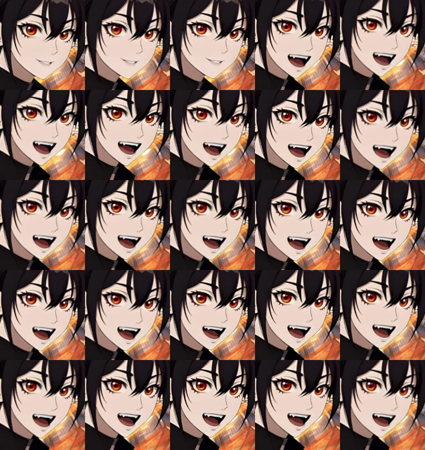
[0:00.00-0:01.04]
Let's move
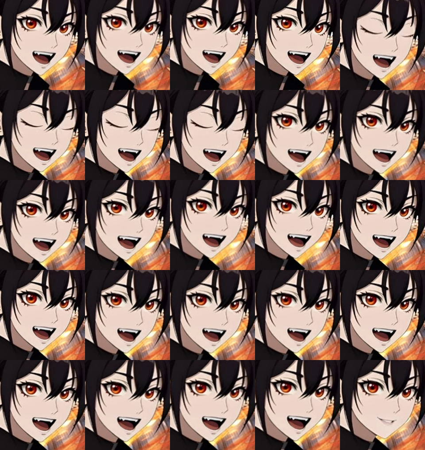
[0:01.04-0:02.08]
on to
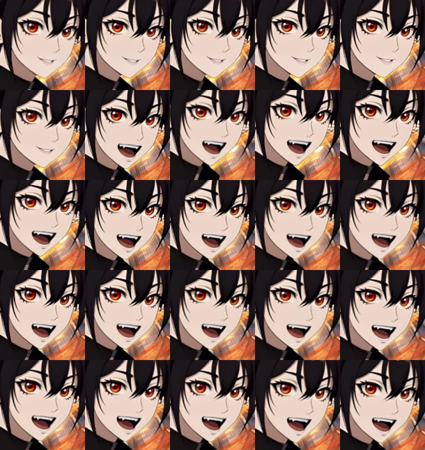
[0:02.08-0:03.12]
Lenna. Damage
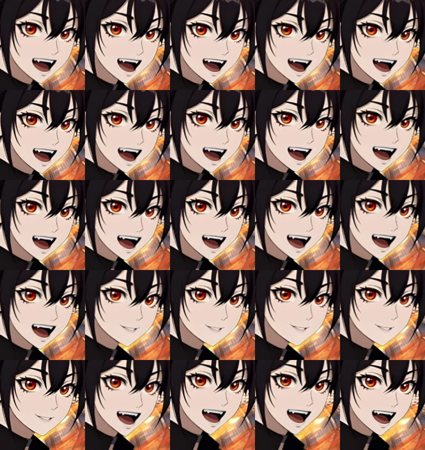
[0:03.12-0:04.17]
supplemented, heal,
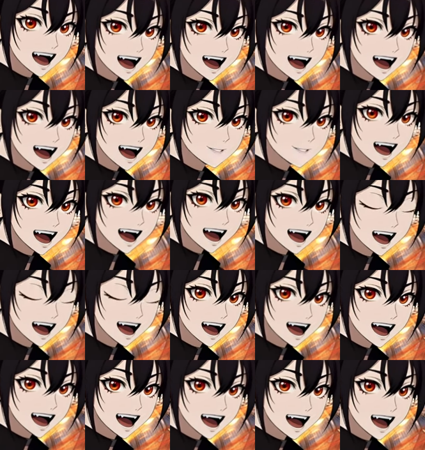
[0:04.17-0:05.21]
clear,
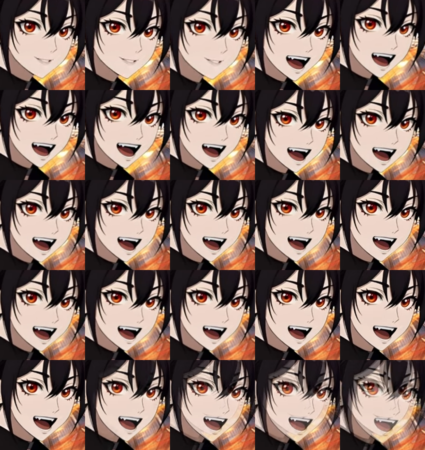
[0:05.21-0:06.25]
drain, damage
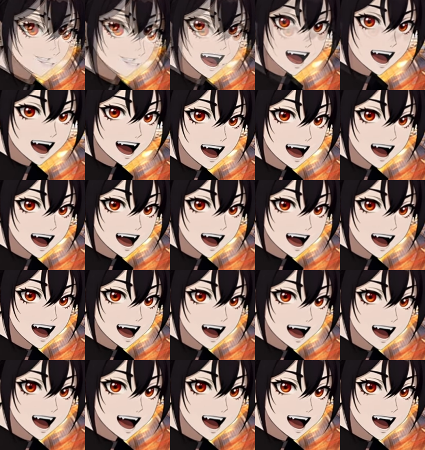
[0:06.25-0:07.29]
reduction. Again,
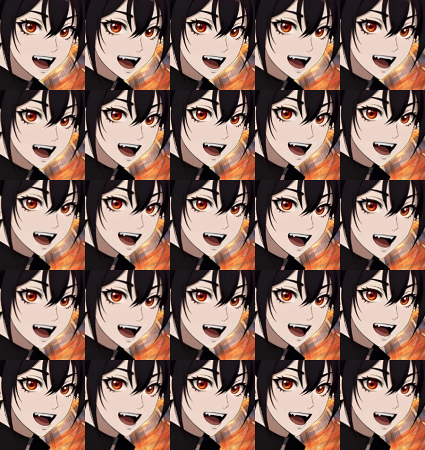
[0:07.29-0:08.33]
maybe we might see
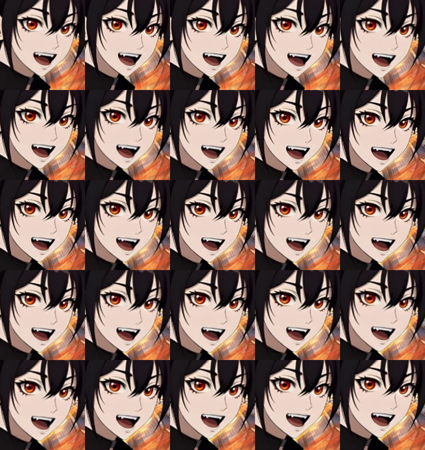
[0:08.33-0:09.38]
her as a
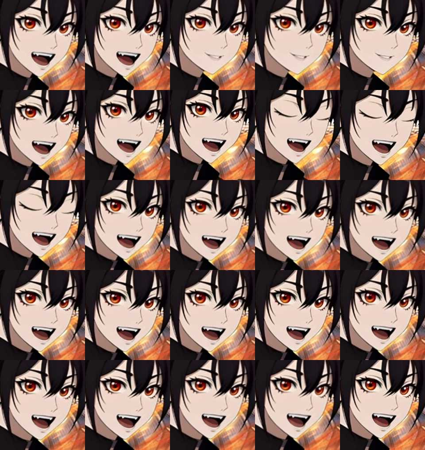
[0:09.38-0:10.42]
healer later
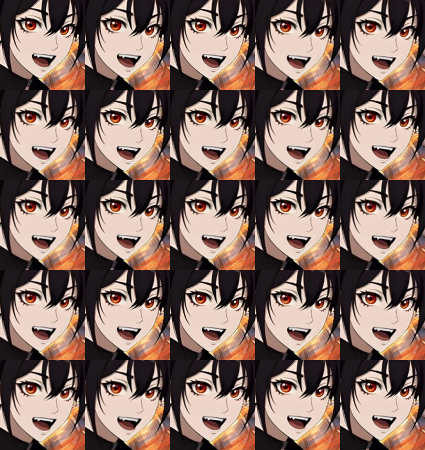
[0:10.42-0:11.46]
down the line in some of the
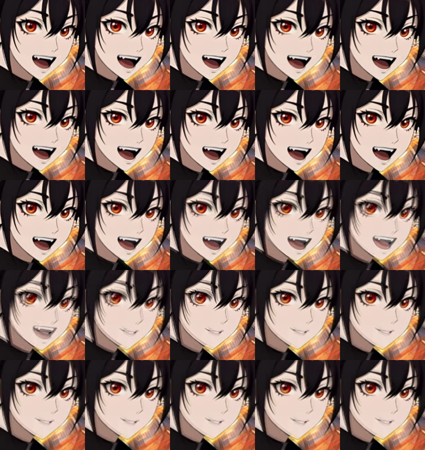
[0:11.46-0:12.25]
longer fights.